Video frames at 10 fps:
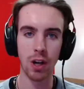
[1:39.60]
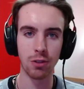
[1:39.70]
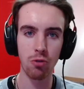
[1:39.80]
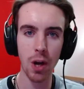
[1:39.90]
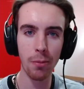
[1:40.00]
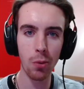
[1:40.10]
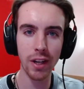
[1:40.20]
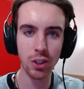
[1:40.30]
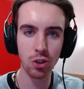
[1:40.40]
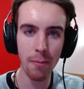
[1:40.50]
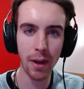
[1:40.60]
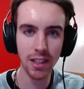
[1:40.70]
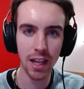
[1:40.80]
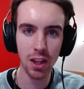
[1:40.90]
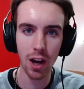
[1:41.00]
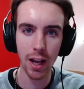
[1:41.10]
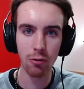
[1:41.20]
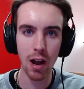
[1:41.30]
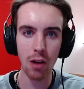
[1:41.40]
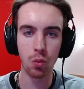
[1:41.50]
rule number 1 is try and maintain the high
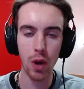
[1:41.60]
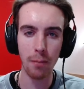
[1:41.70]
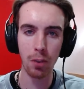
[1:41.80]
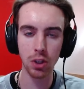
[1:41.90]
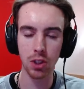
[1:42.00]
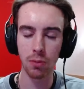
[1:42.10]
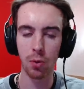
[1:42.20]
ground where possible.